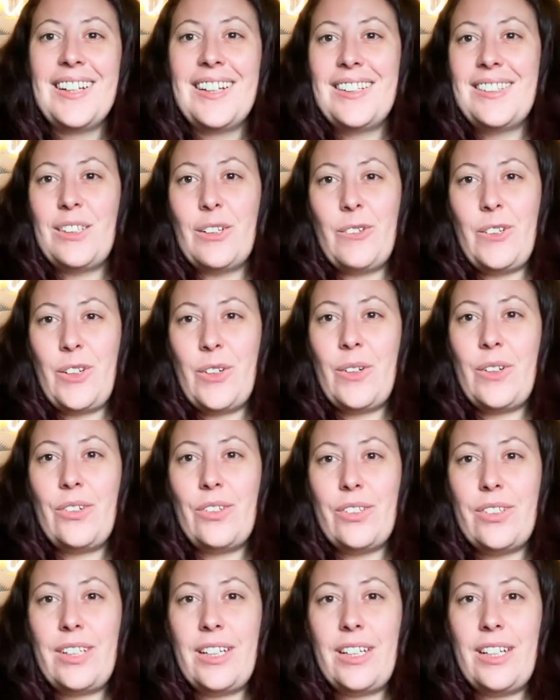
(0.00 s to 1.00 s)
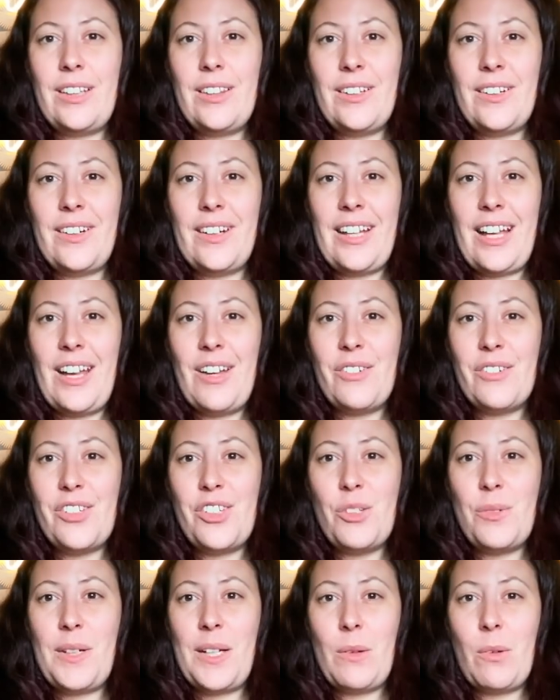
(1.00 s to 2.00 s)
So if you're interested in learning how
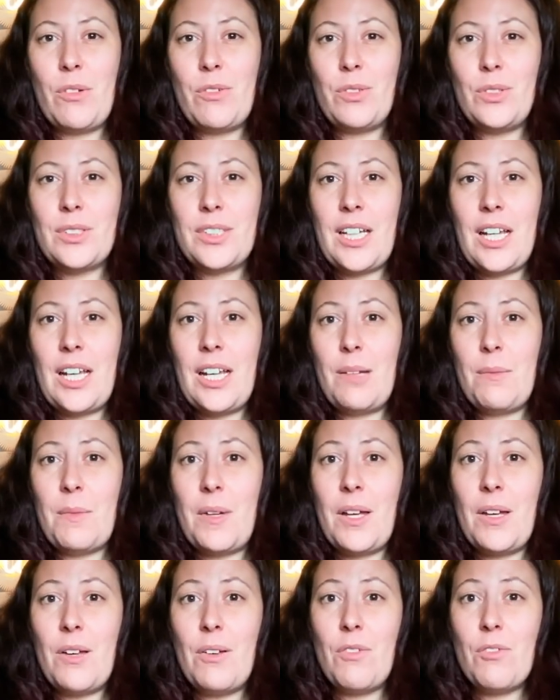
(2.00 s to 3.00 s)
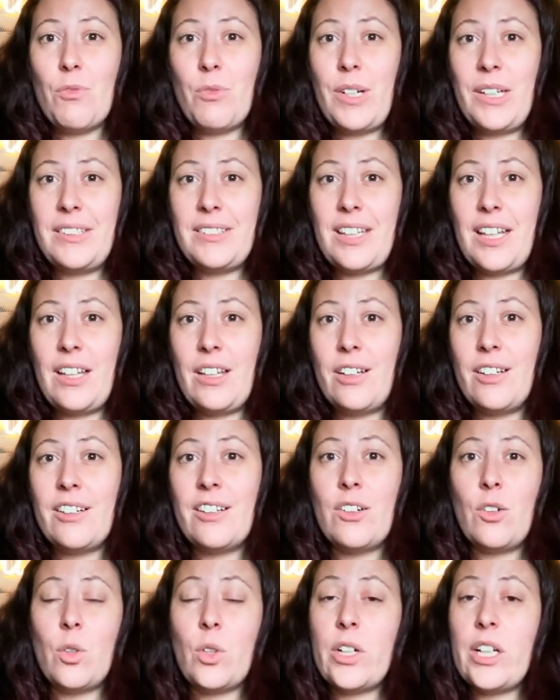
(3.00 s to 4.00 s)
to become a full-time
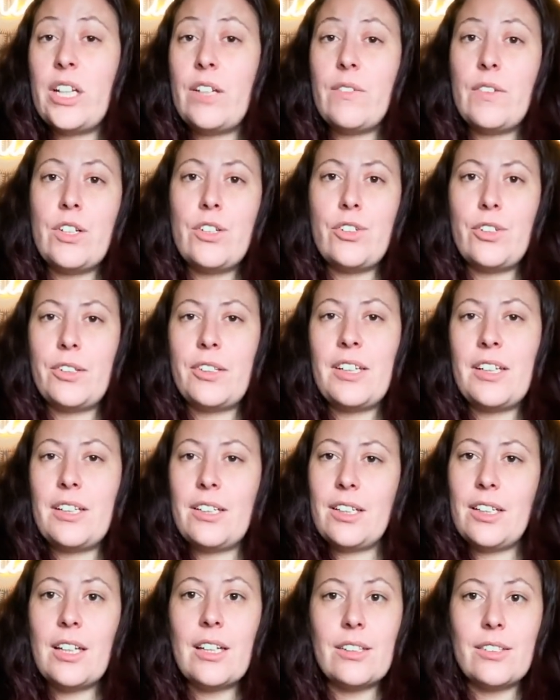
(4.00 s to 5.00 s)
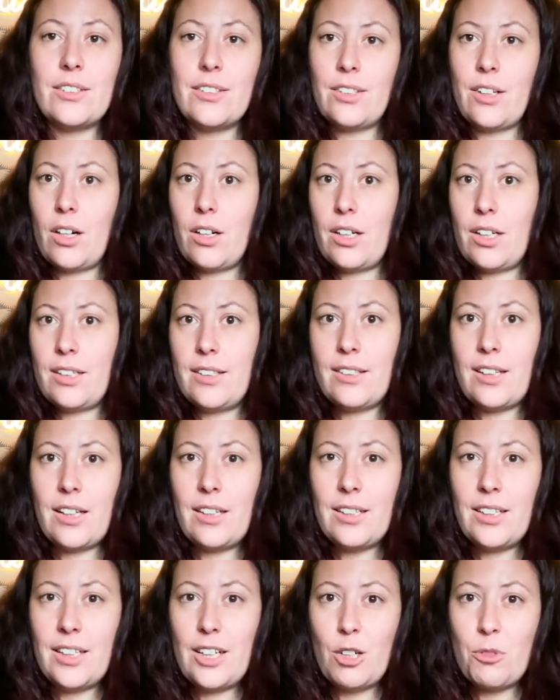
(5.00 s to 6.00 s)
reseller, or even just to get started
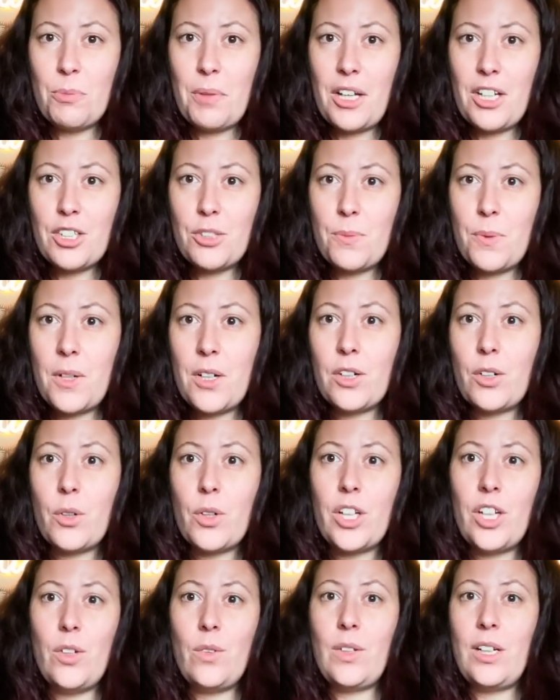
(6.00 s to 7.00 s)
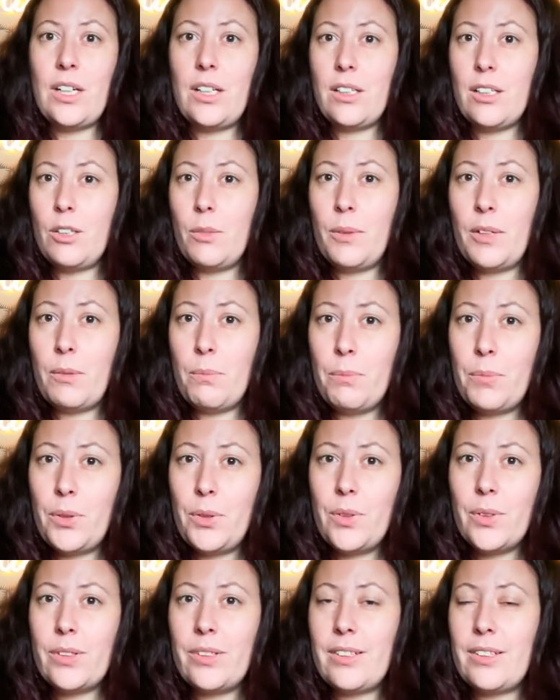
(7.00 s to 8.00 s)
selling on Poshmark, or you need a little bit of
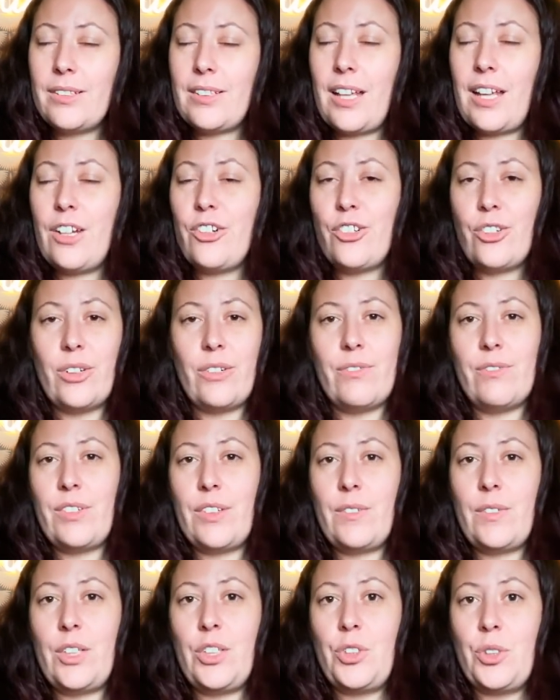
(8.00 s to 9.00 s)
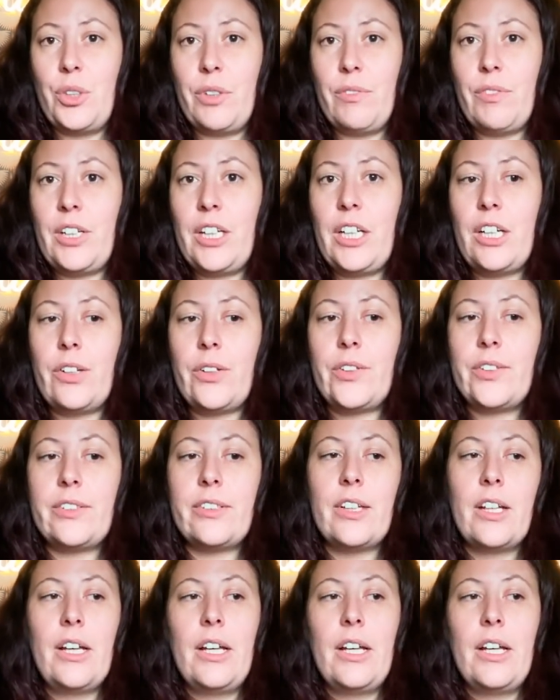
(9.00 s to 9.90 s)
boost, it's 150 short videos.